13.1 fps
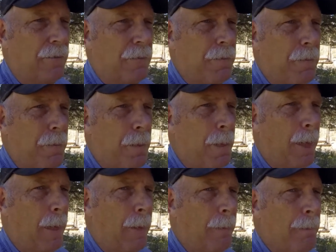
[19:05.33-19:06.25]

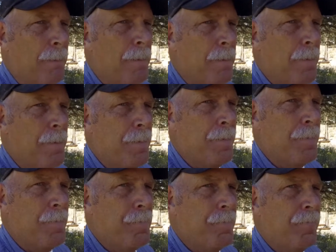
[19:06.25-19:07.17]

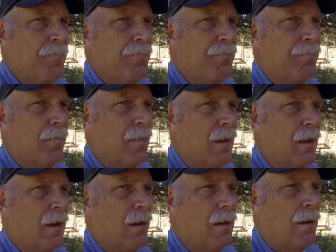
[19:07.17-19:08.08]

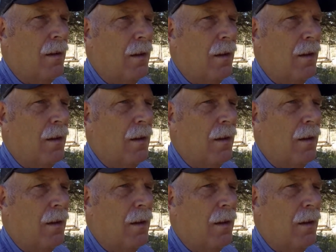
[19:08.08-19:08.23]
Nothing is said.